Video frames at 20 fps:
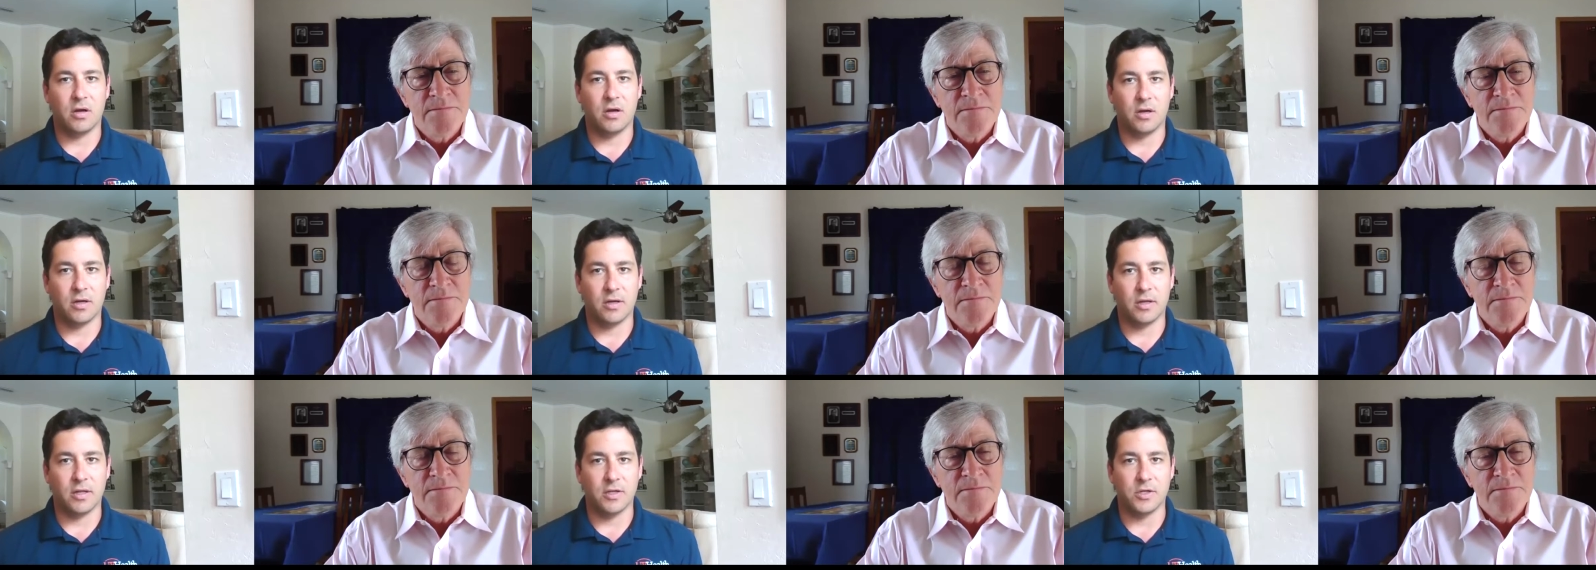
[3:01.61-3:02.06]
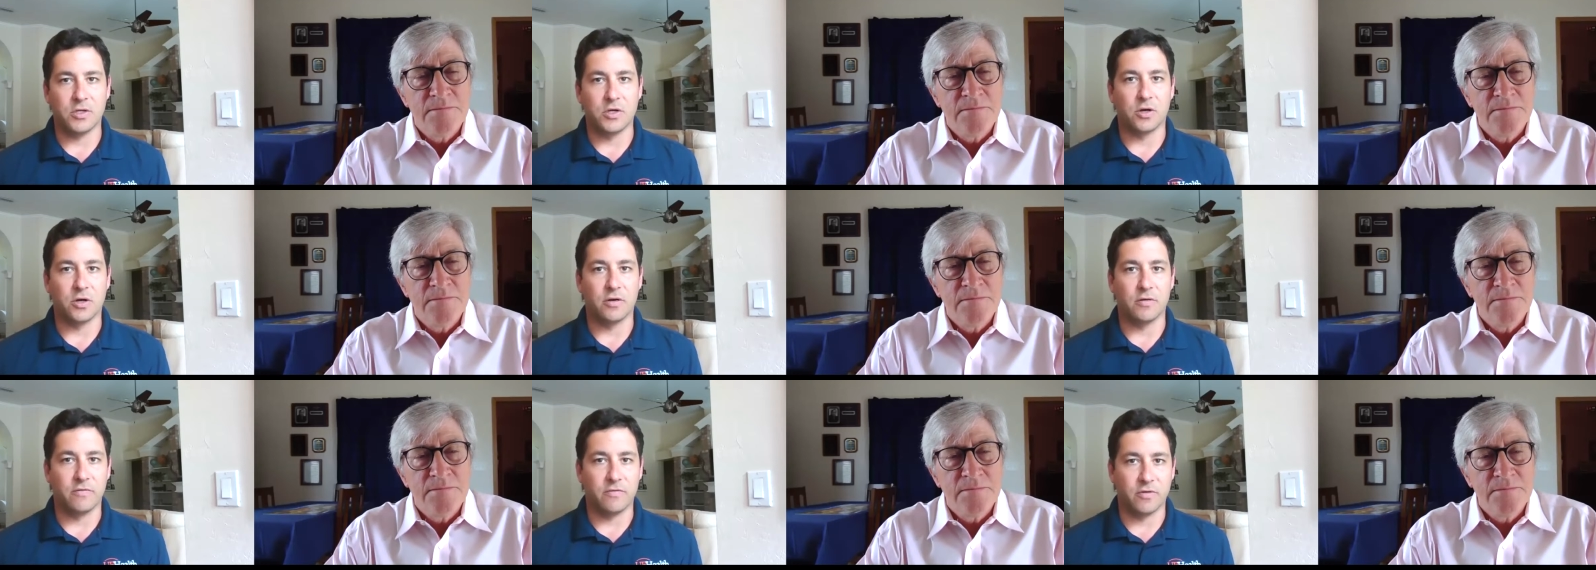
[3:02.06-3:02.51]

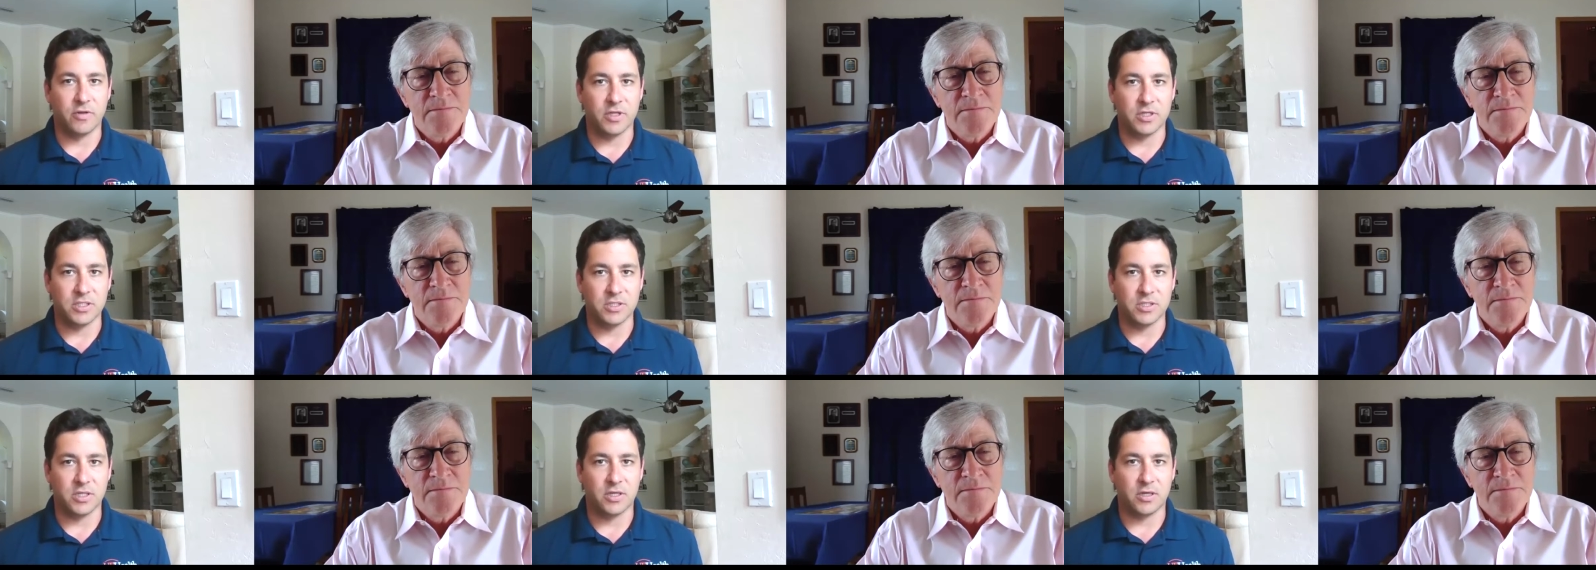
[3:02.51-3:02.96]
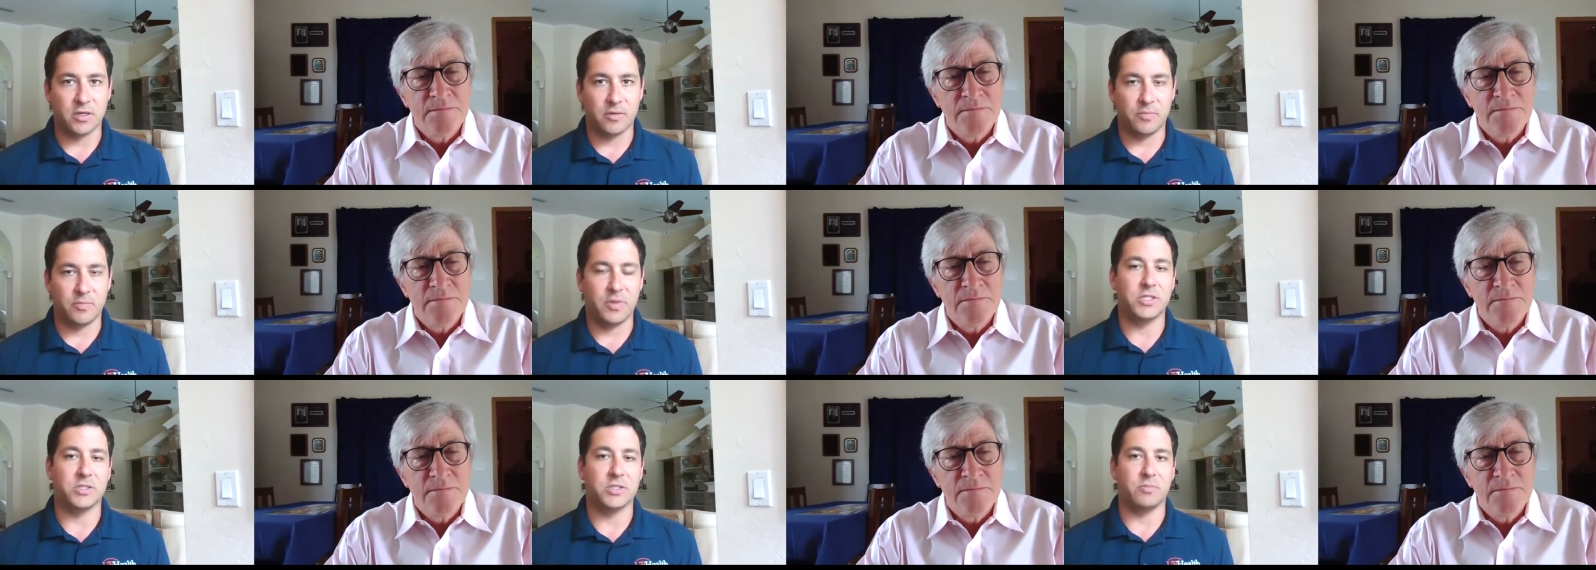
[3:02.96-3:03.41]
Speaker 1: endured for these
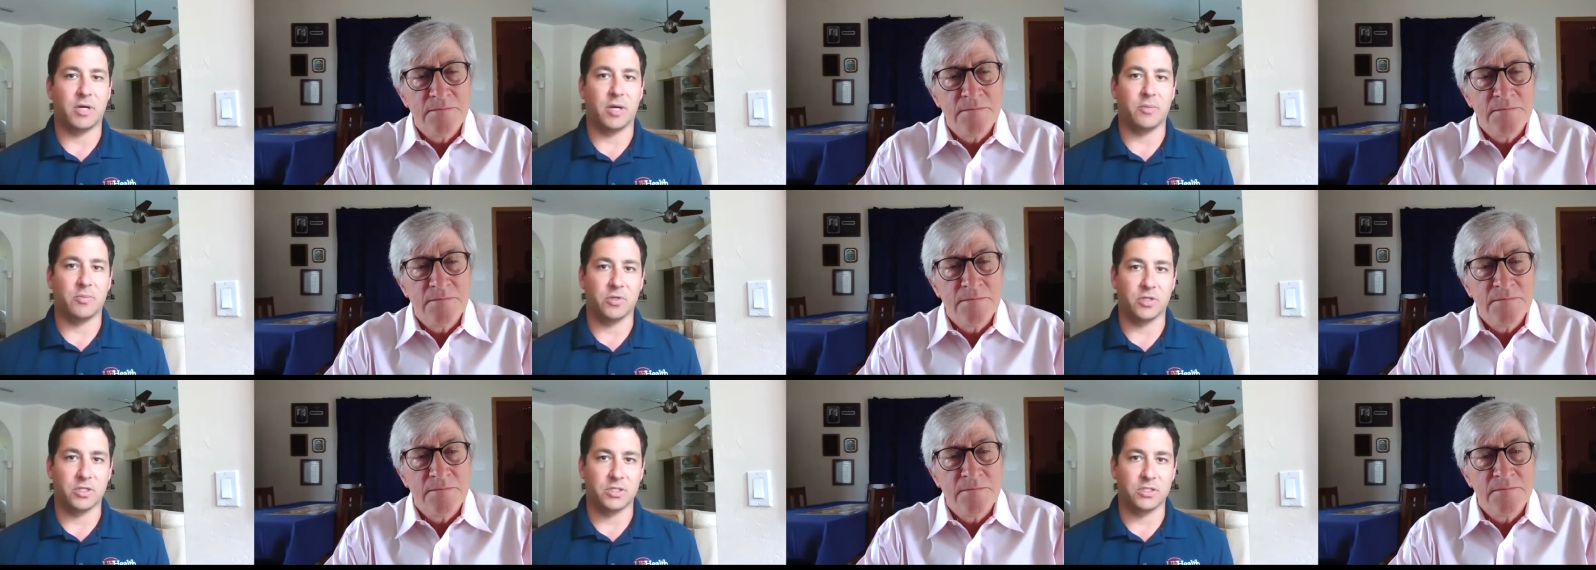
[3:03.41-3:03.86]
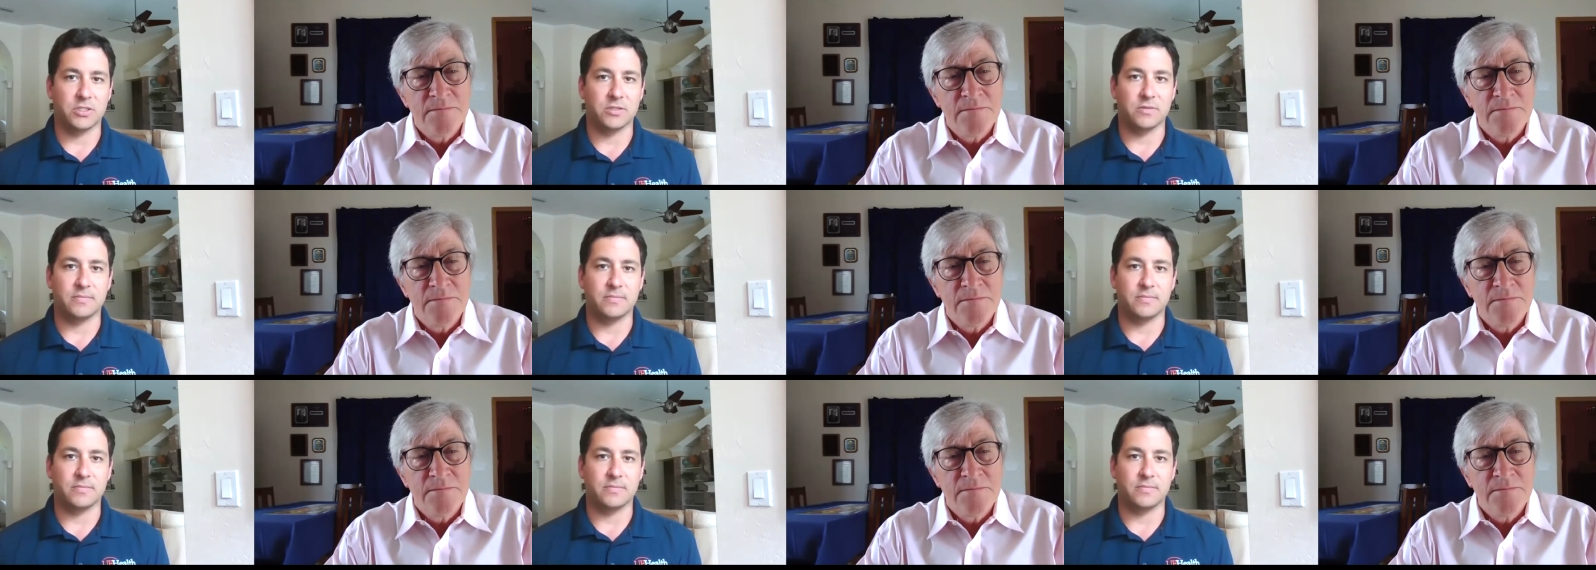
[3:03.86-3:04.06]
patient populations.